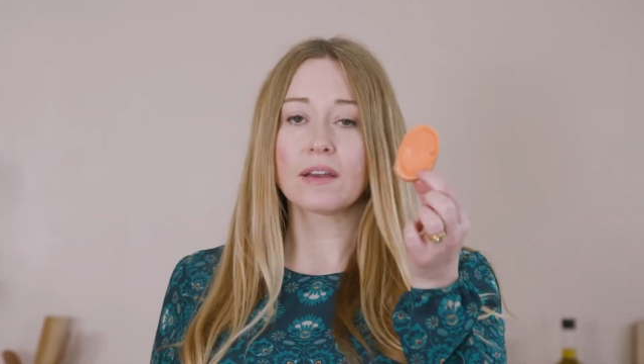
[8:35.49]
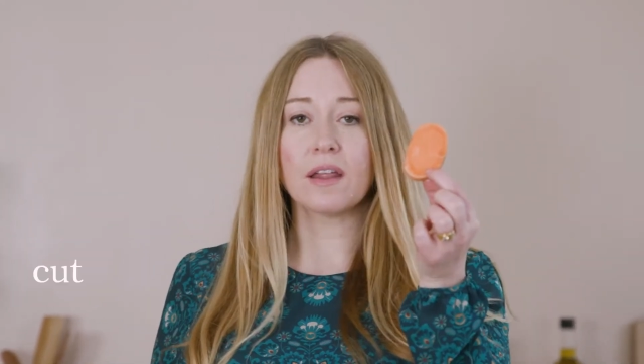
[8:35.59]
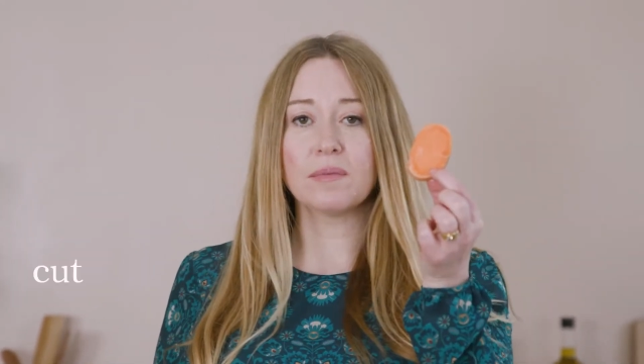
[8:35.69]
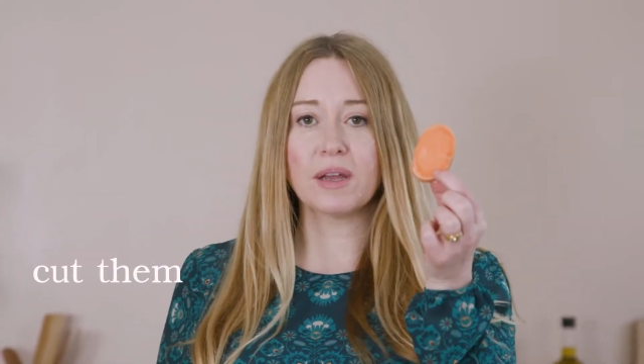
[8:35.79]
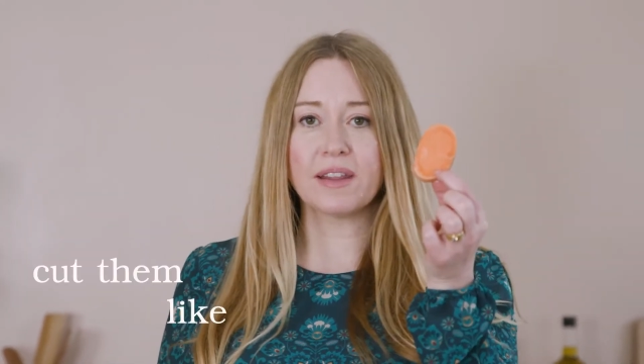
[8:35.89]

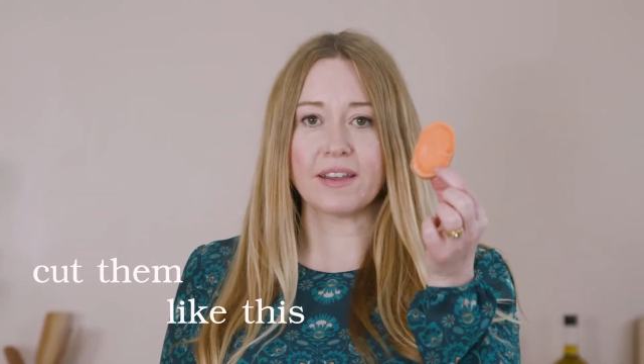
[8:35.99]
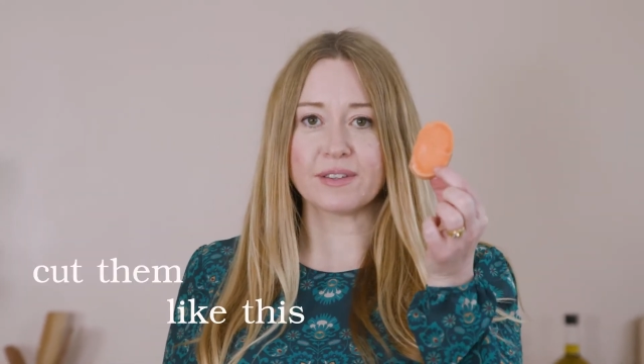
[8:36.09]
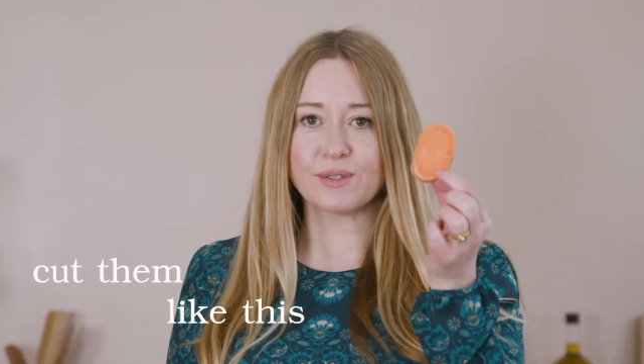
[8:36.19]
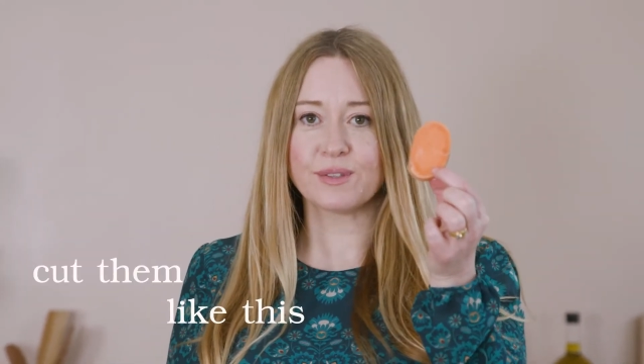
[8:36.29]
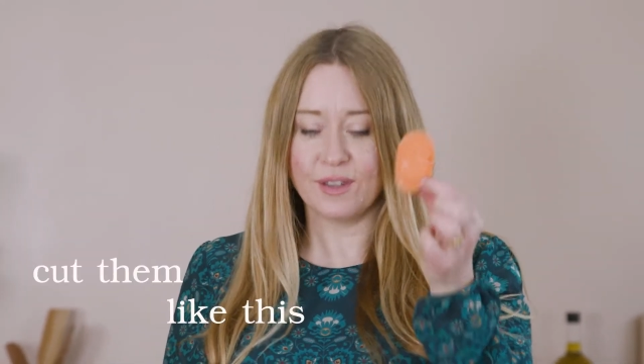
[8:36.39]
Cut them like
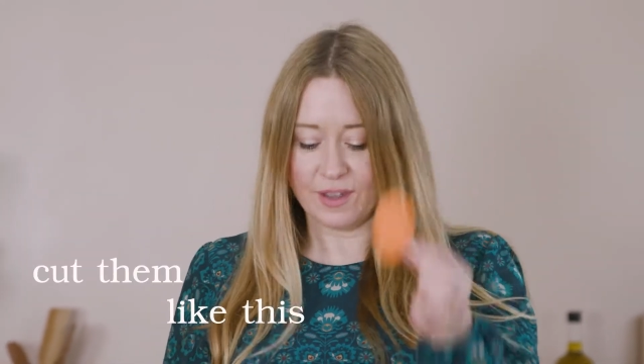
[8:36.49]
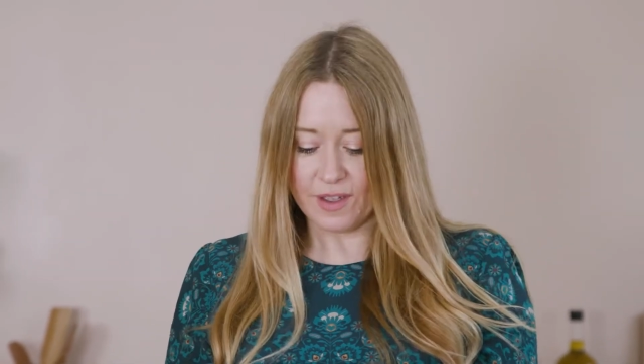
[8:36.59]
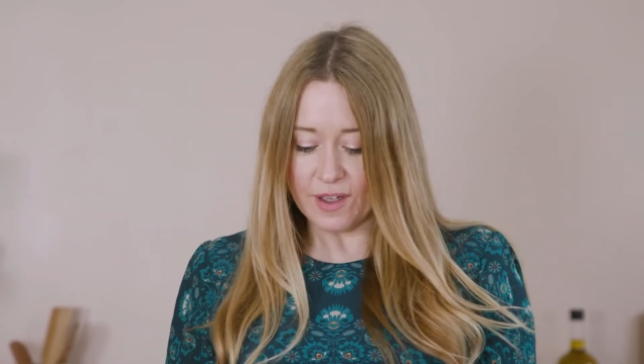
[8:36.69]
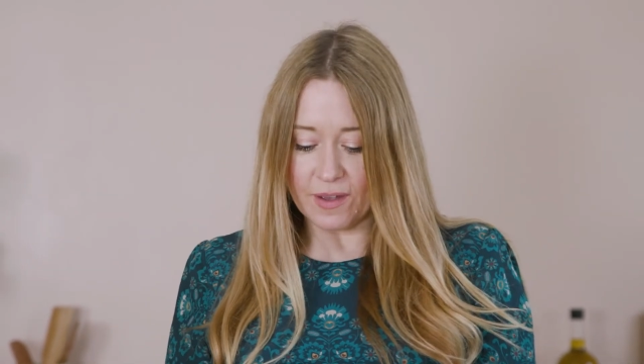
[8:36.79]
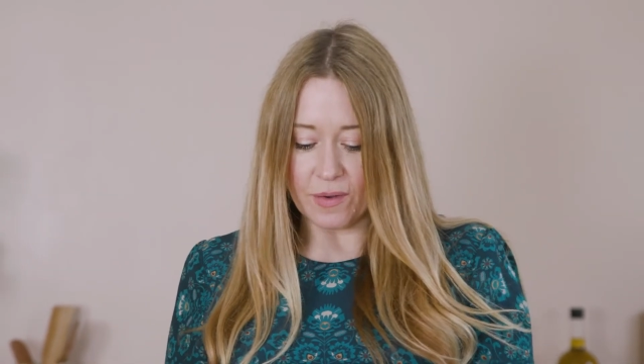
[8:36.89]
this.
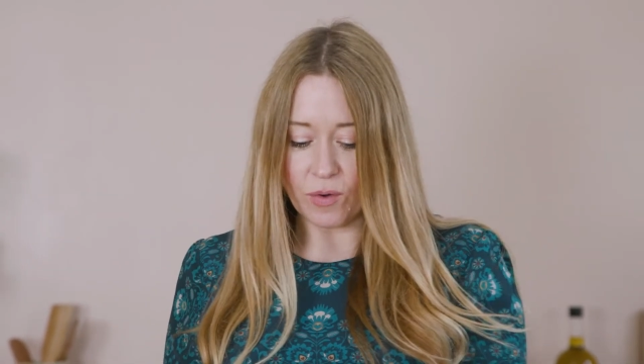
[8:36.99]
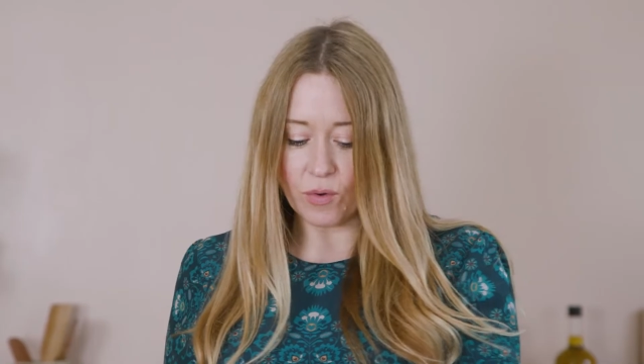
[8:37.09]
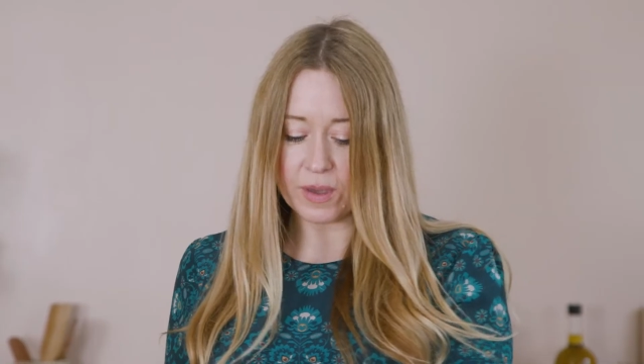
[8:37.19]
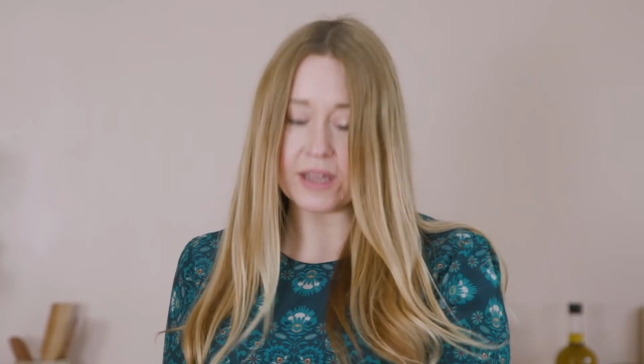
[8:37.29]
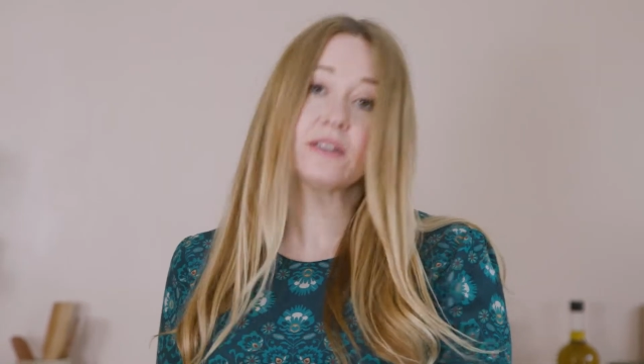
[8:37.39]

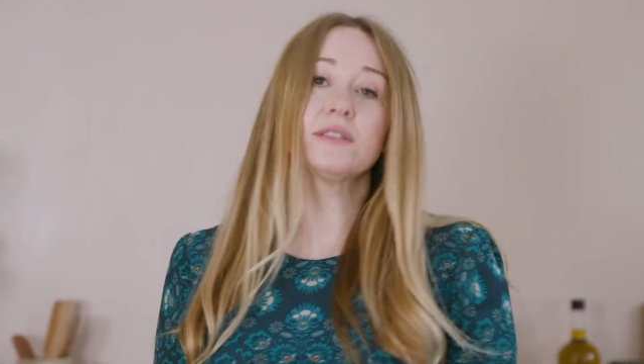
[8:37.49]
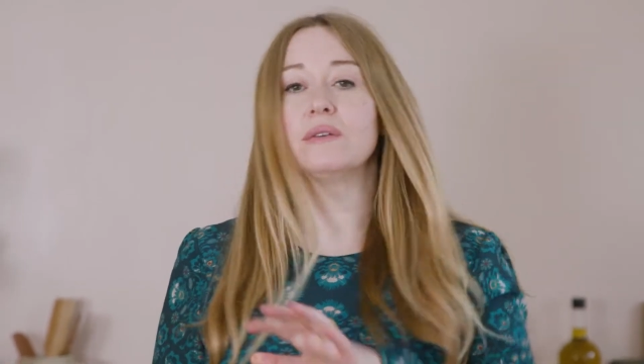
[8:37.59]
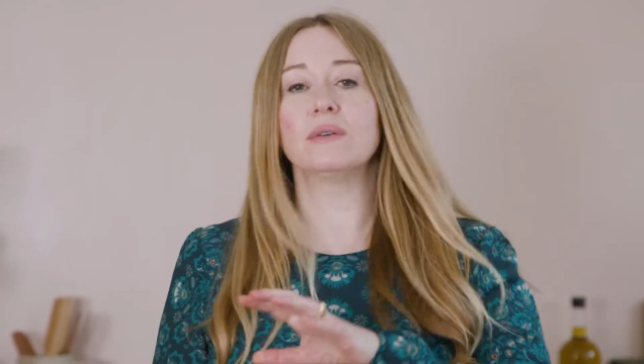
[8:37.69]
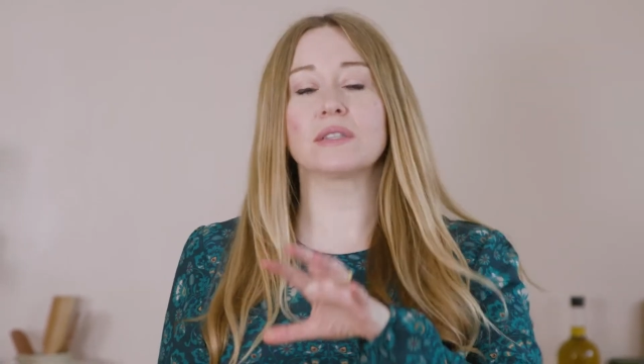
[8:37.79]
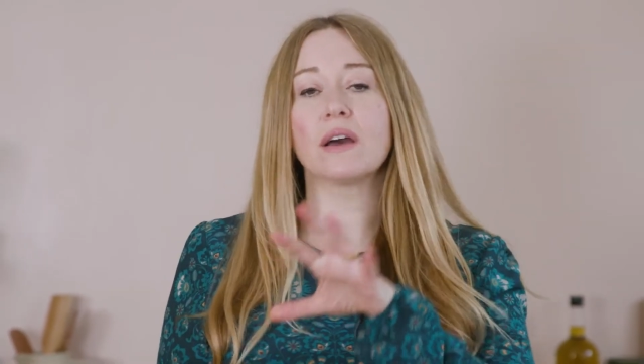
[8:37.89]
All we're going to
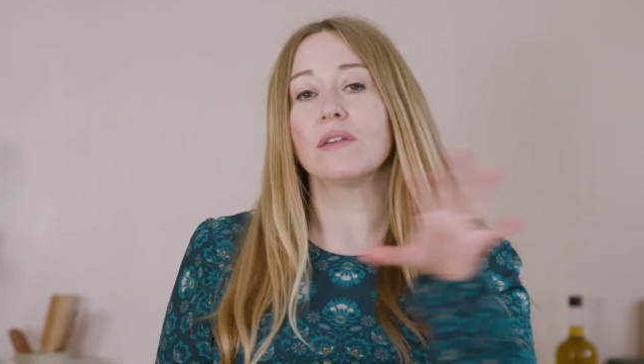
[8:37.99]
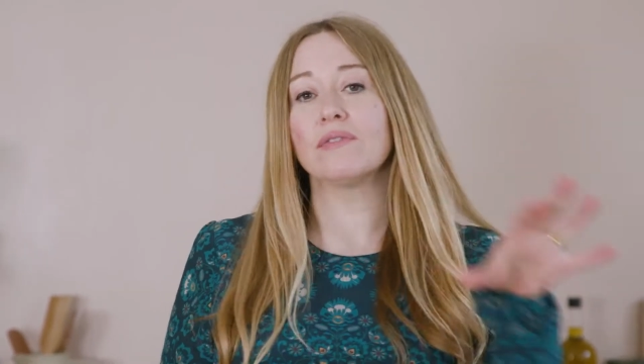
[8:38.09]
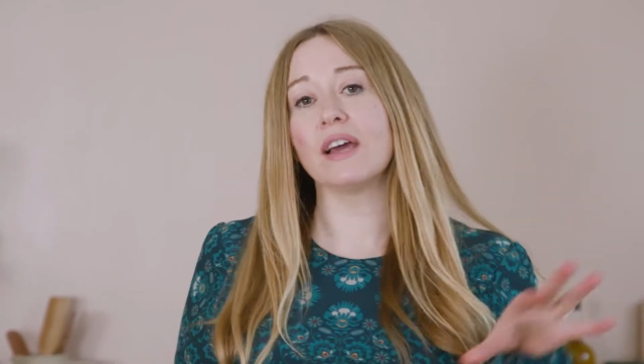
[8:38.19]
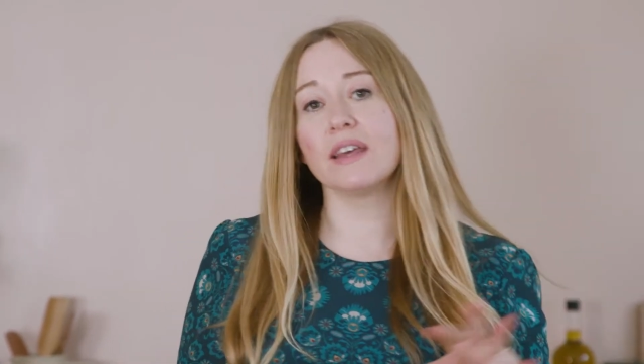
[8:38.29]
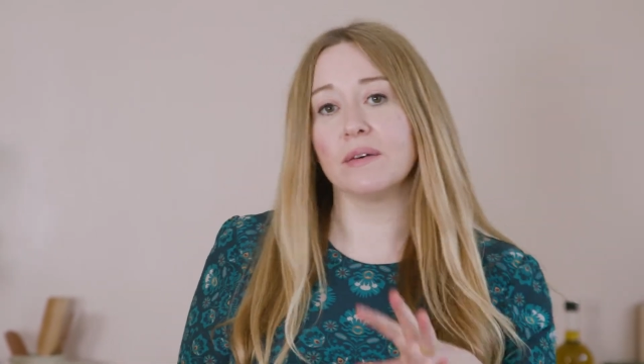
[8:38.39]
do is kind
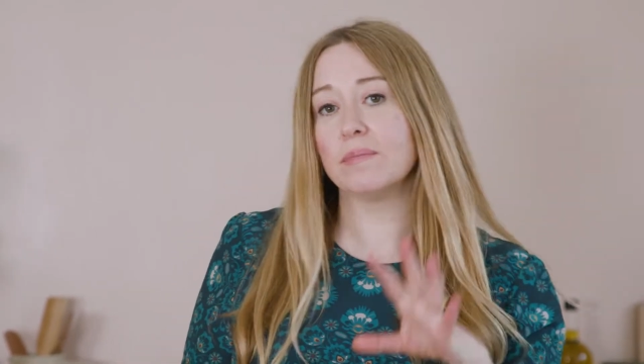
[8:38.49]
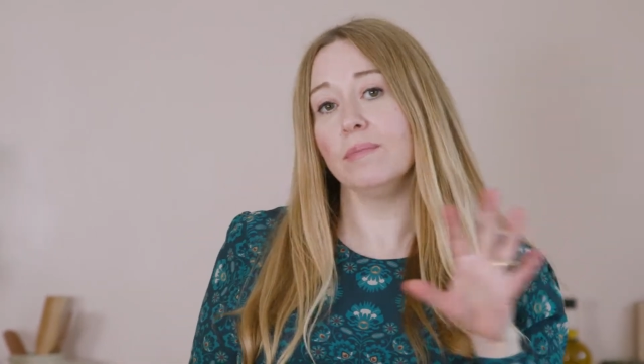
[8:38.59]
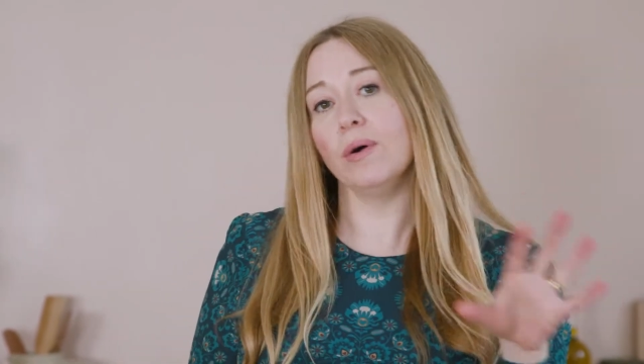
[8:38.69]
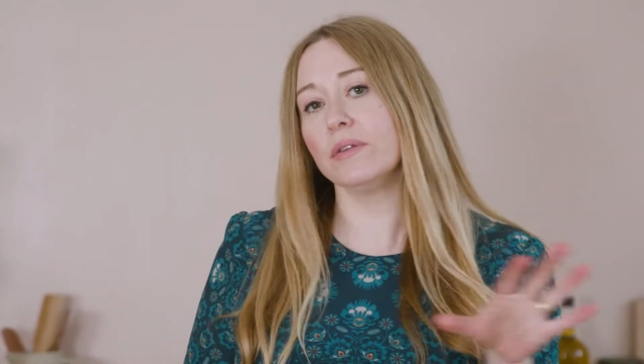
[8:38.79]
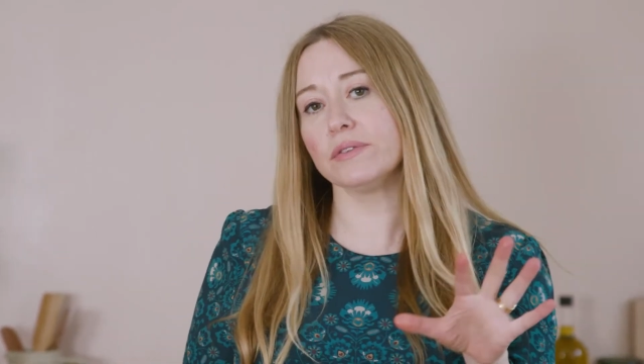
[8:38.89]
of lay
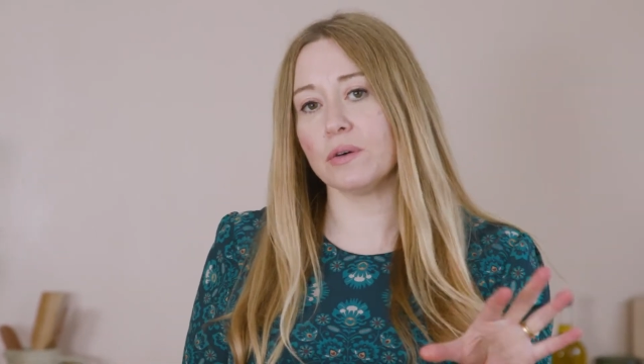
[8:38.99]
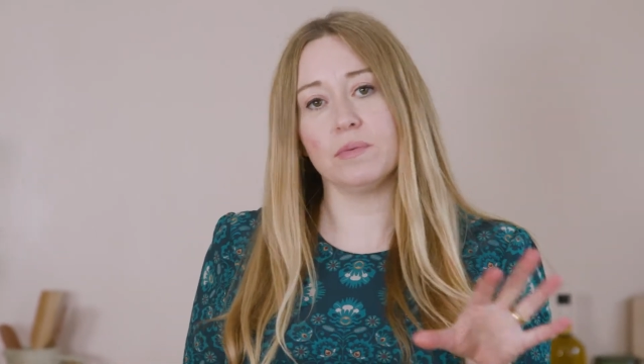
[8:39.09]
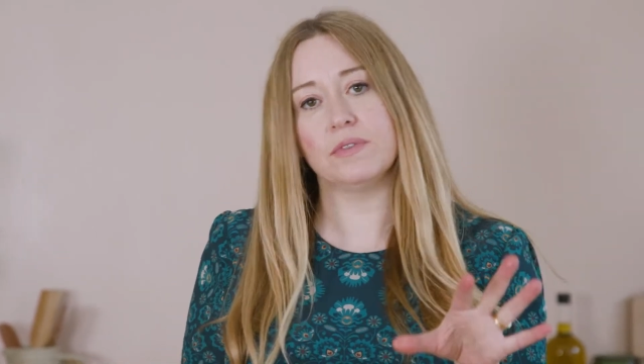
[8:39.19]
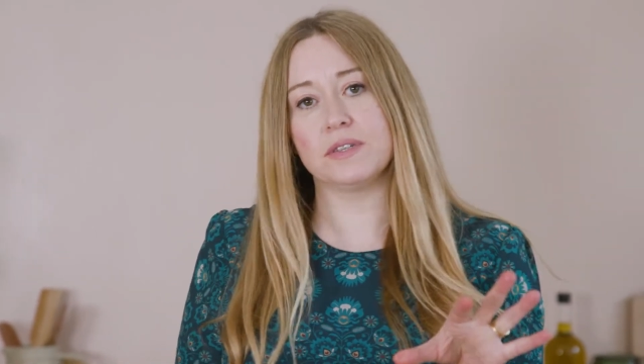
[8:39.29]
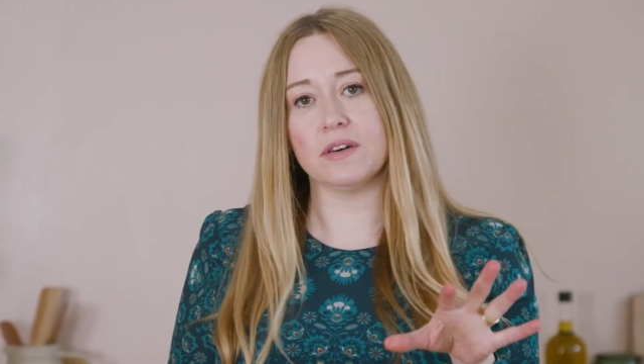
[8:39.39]
them on
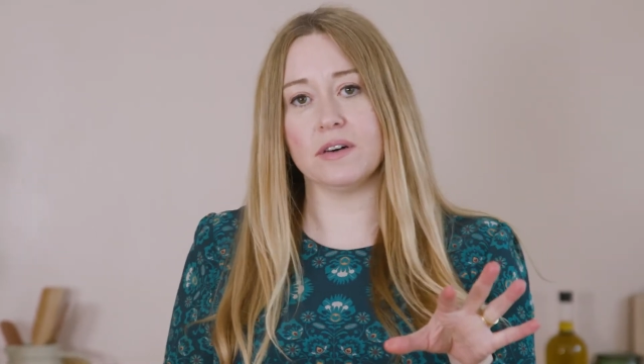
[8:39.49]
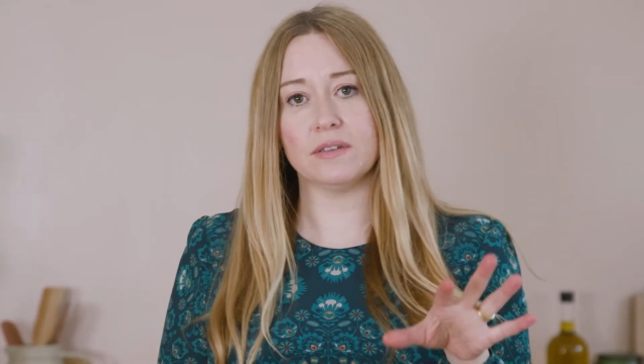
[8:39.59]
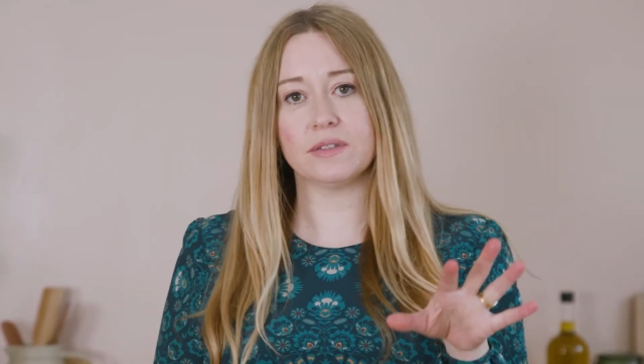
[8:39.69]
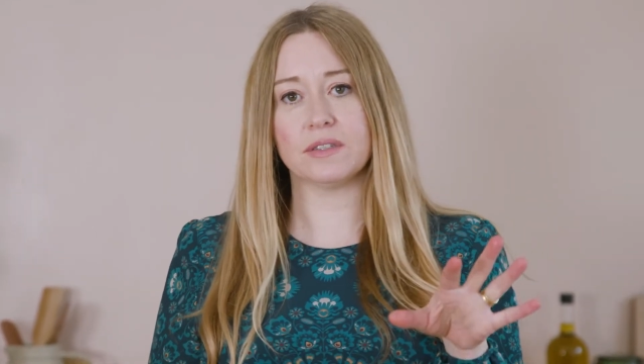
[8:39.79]
top of the dhal.